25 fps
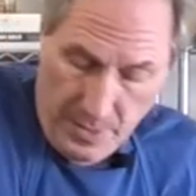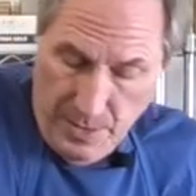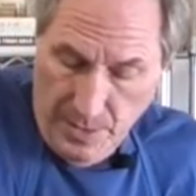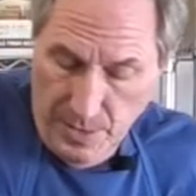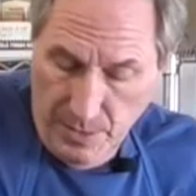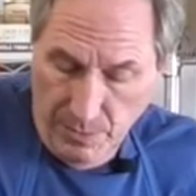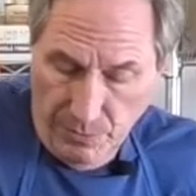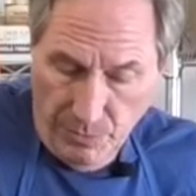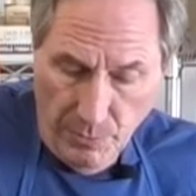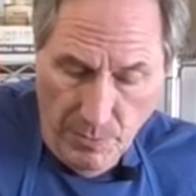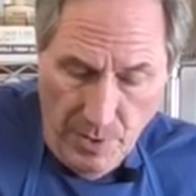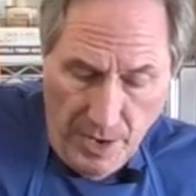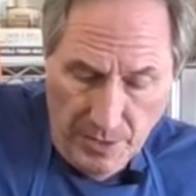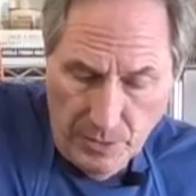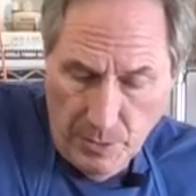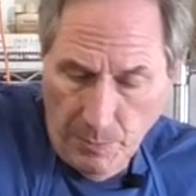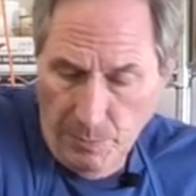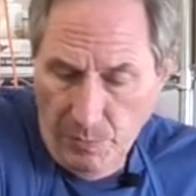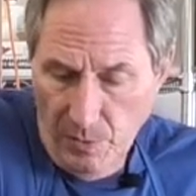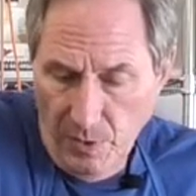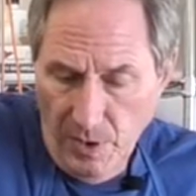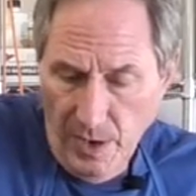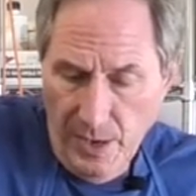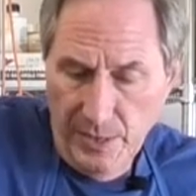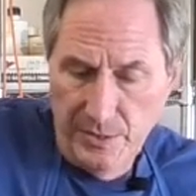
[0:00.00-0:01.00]
And throughout the
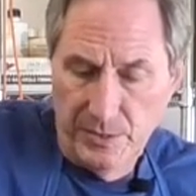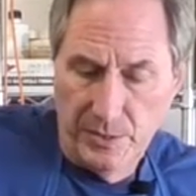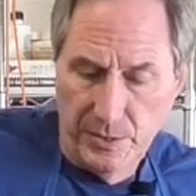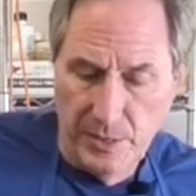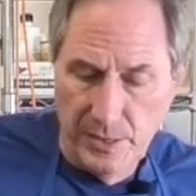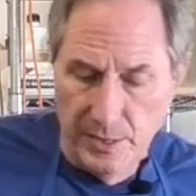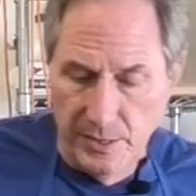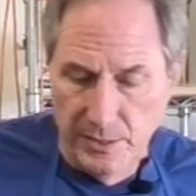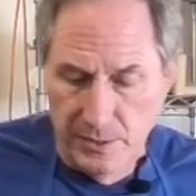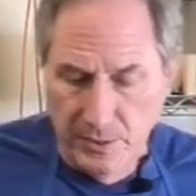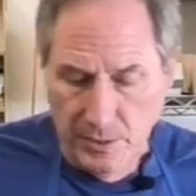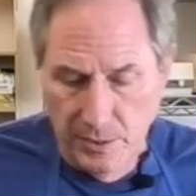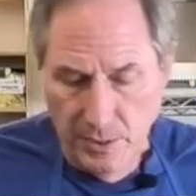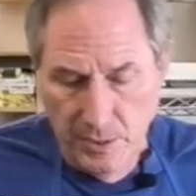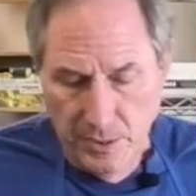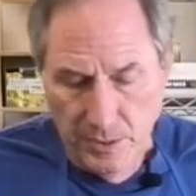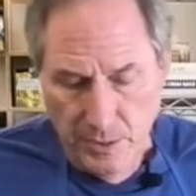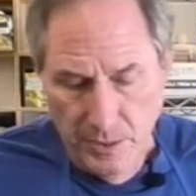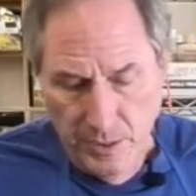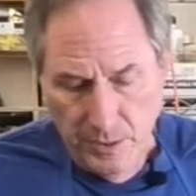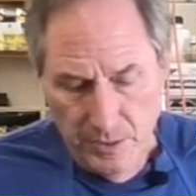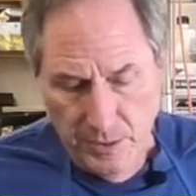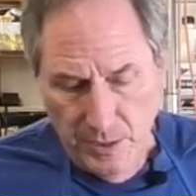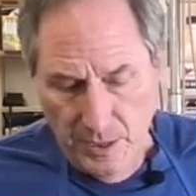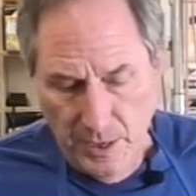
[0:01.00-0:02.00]
process, you
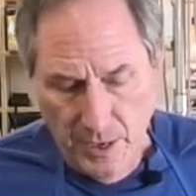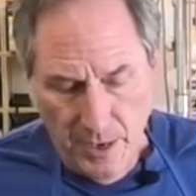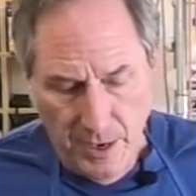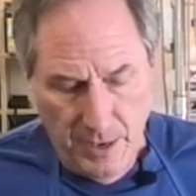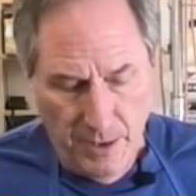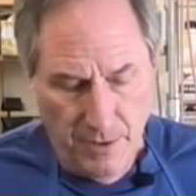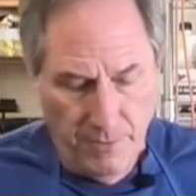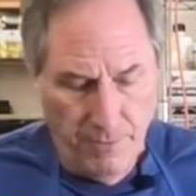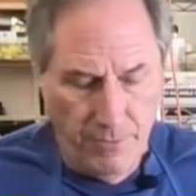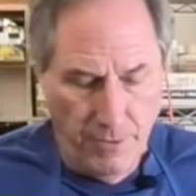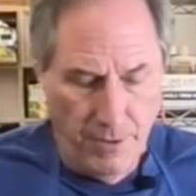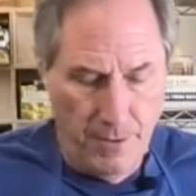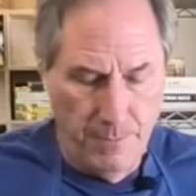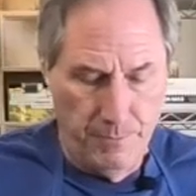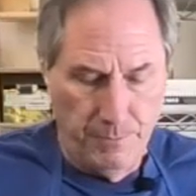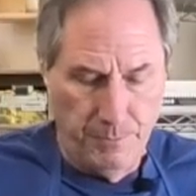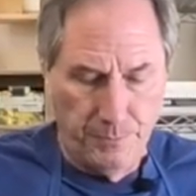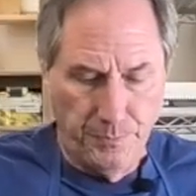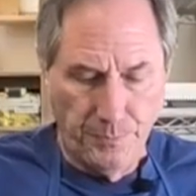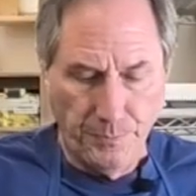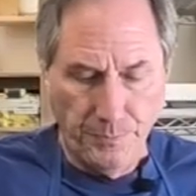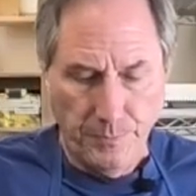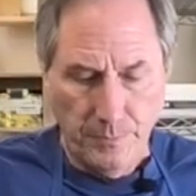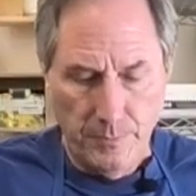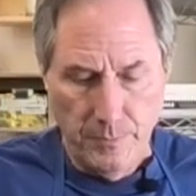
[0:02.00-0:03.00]
need to kind of
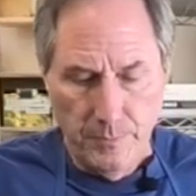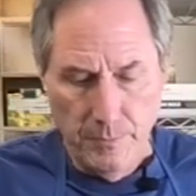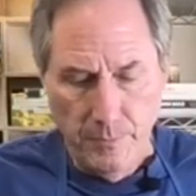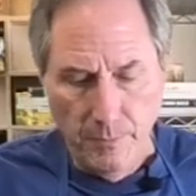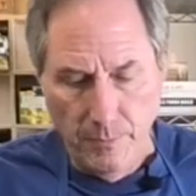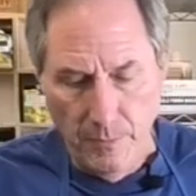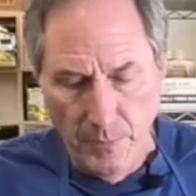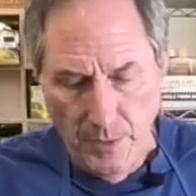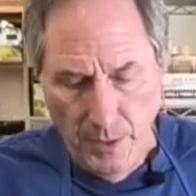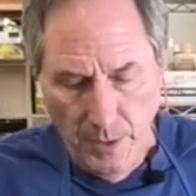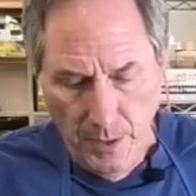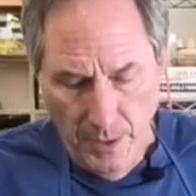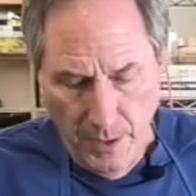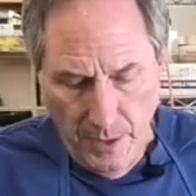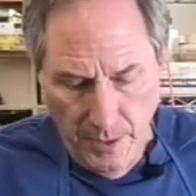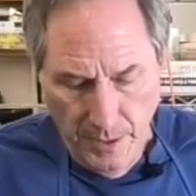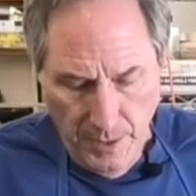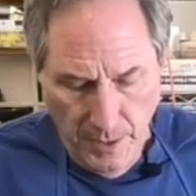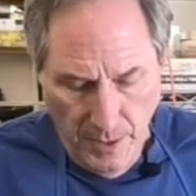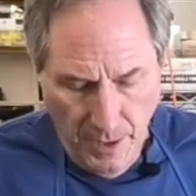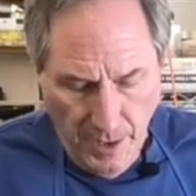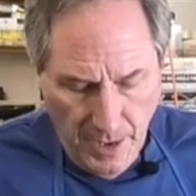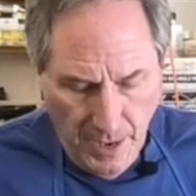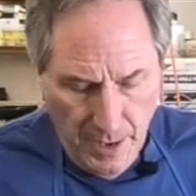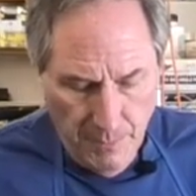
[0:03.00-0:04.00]

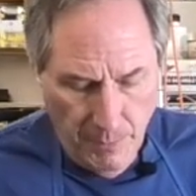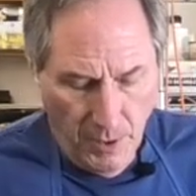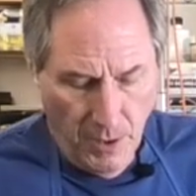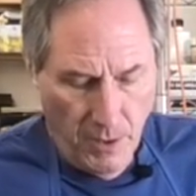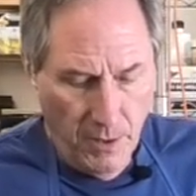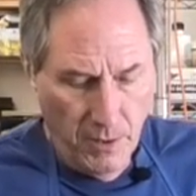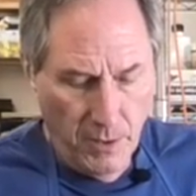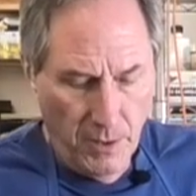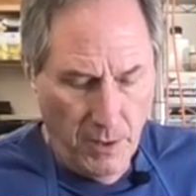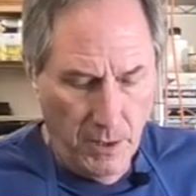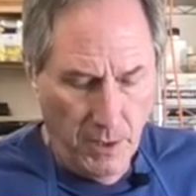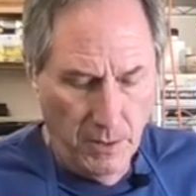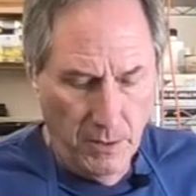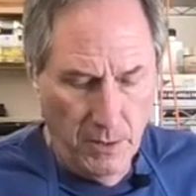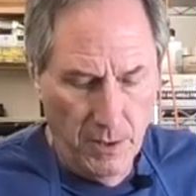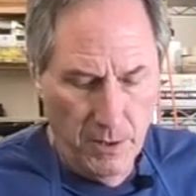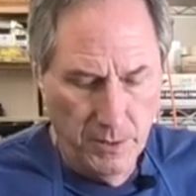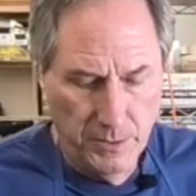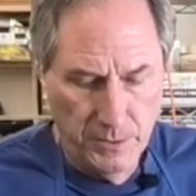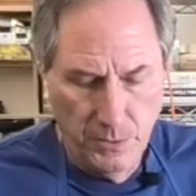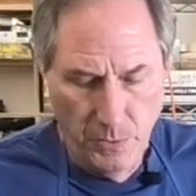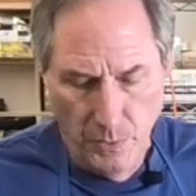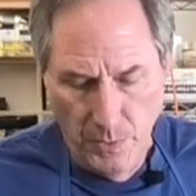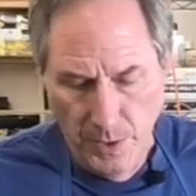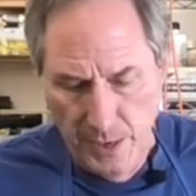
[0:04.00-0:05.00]
eyeball
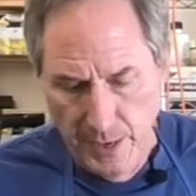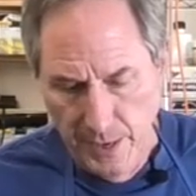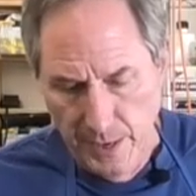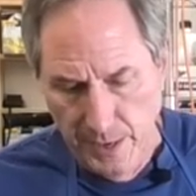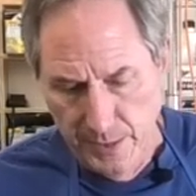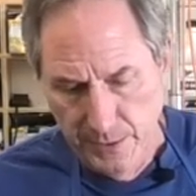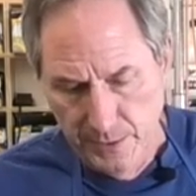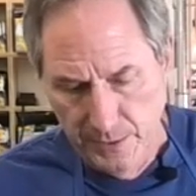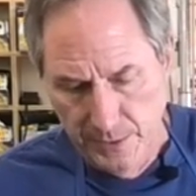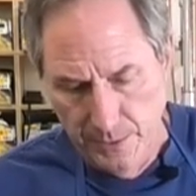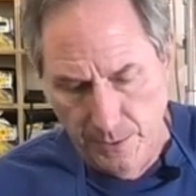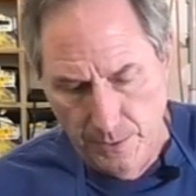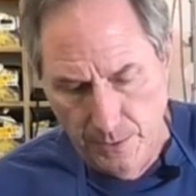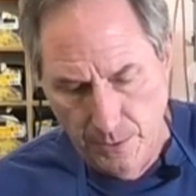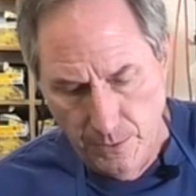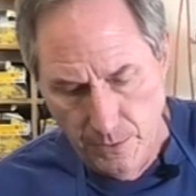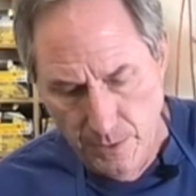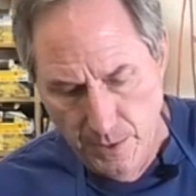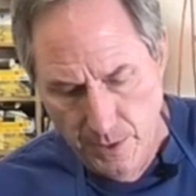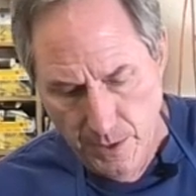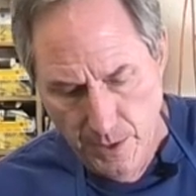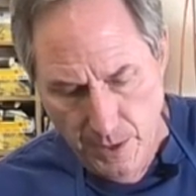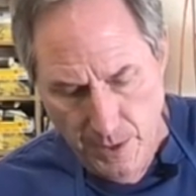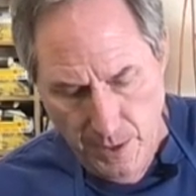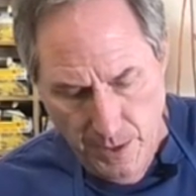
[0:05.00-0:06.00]
along the way. So
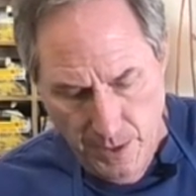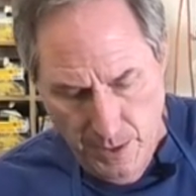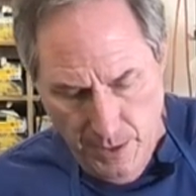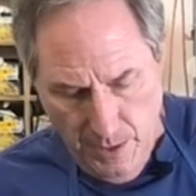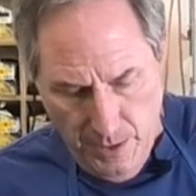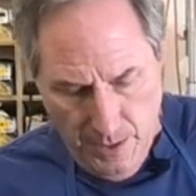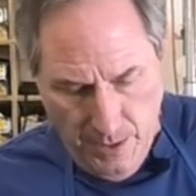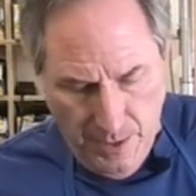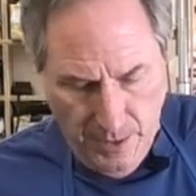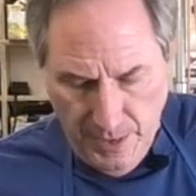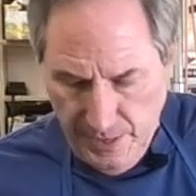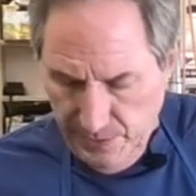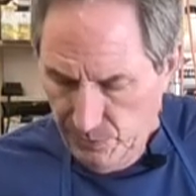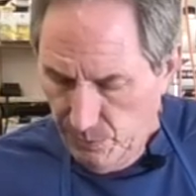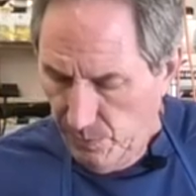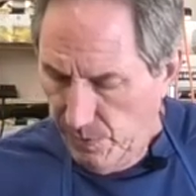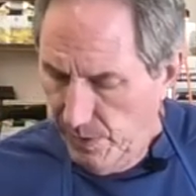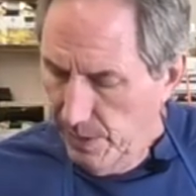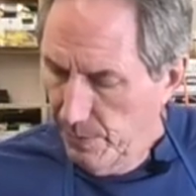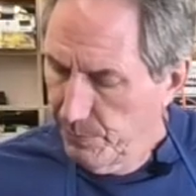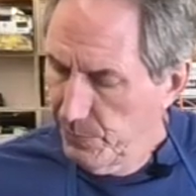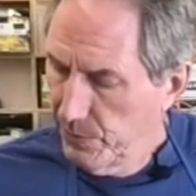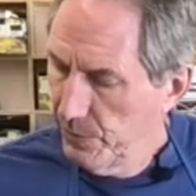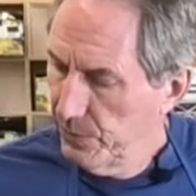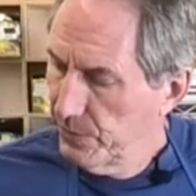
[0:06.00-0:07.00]
that's why
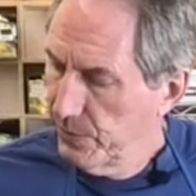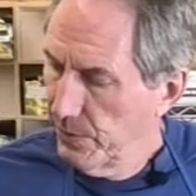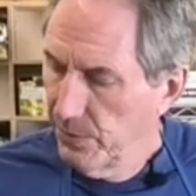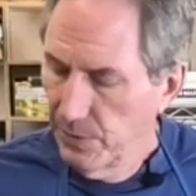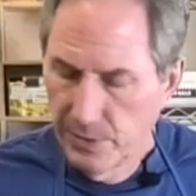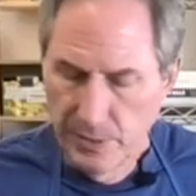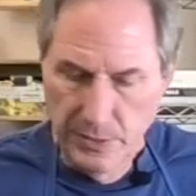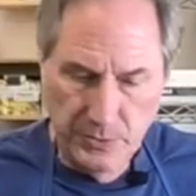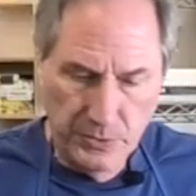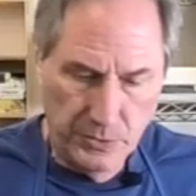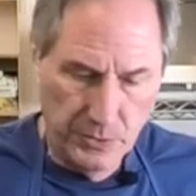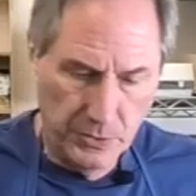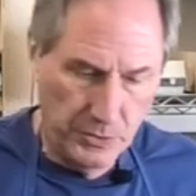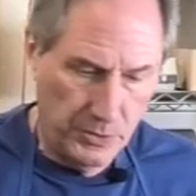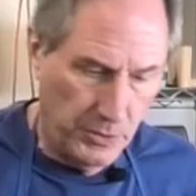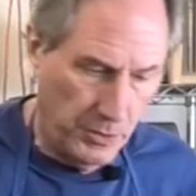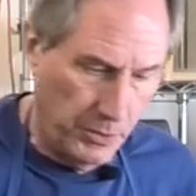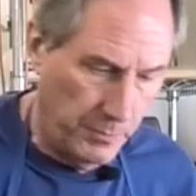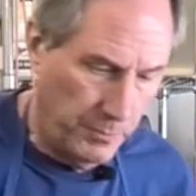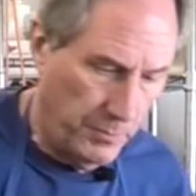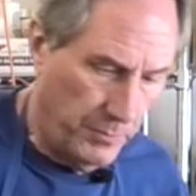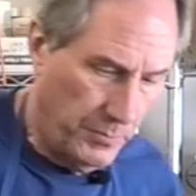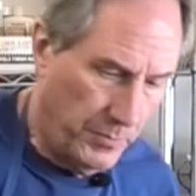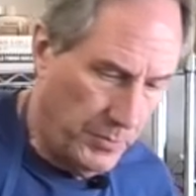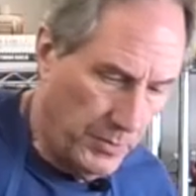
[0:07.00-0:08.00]
I'm using this just to,
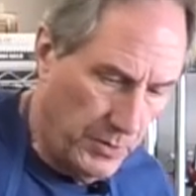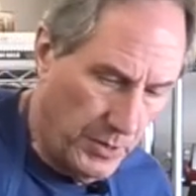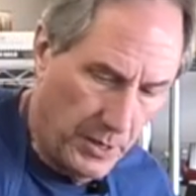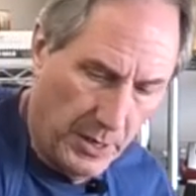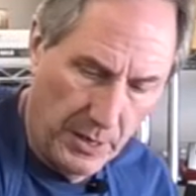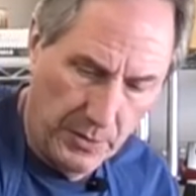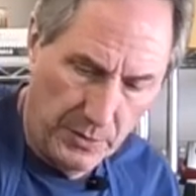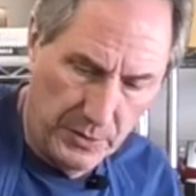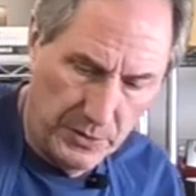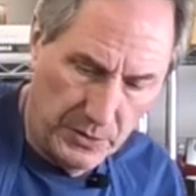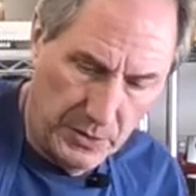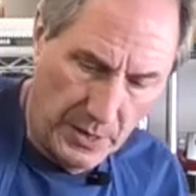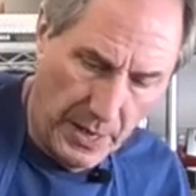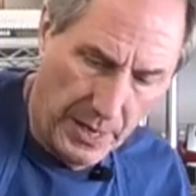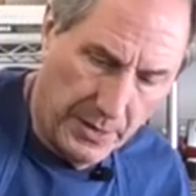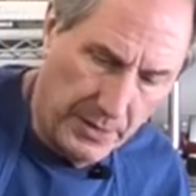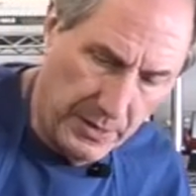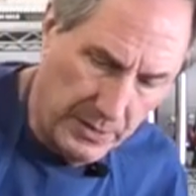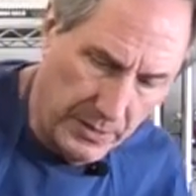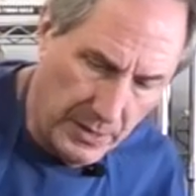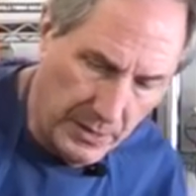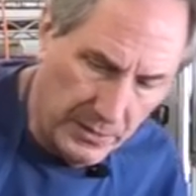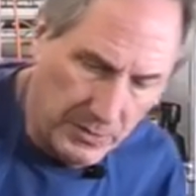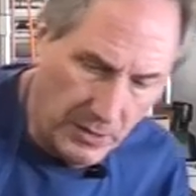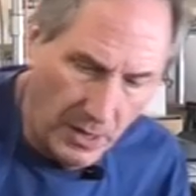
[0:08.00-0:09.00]
to get the
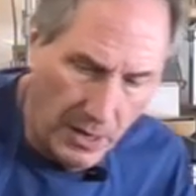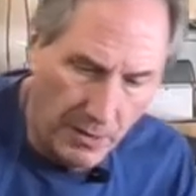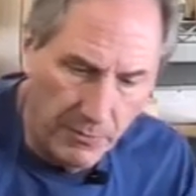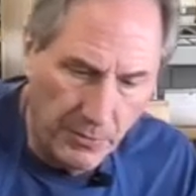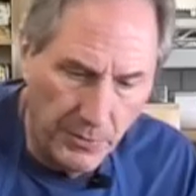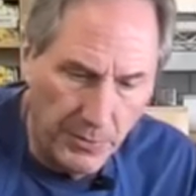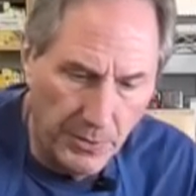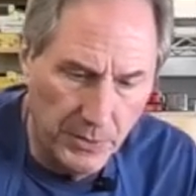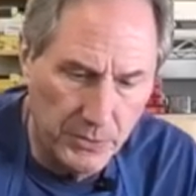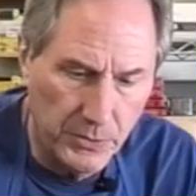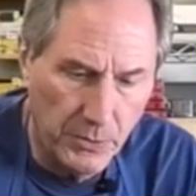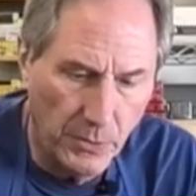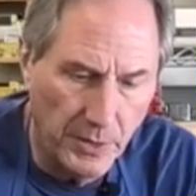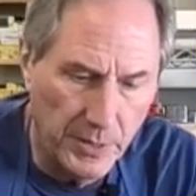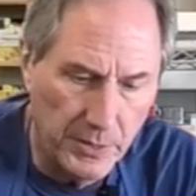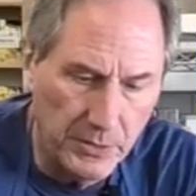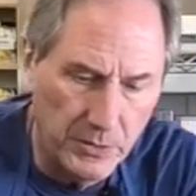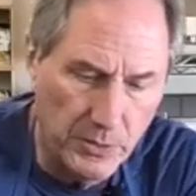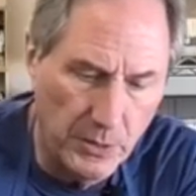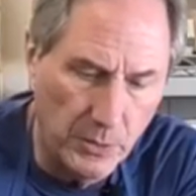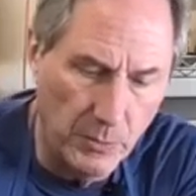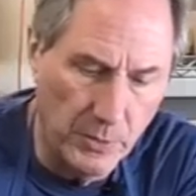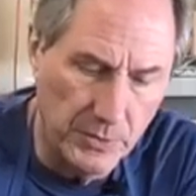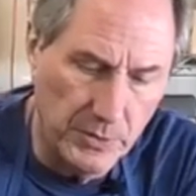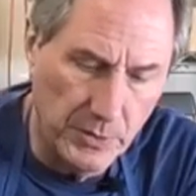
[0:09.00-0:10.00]
sanding dust off of there so I can
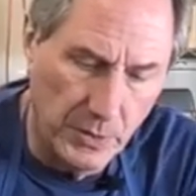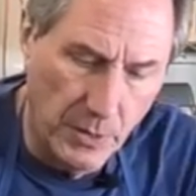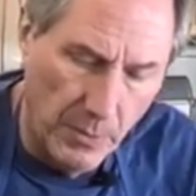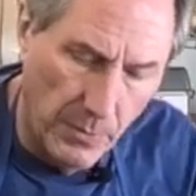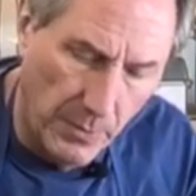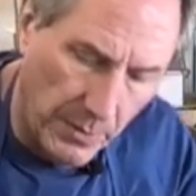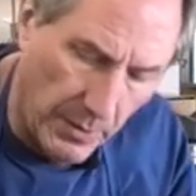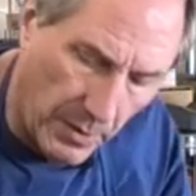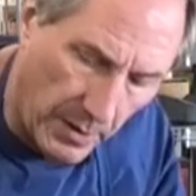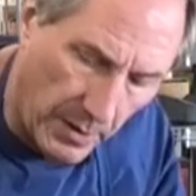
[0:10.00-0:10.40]
see what's going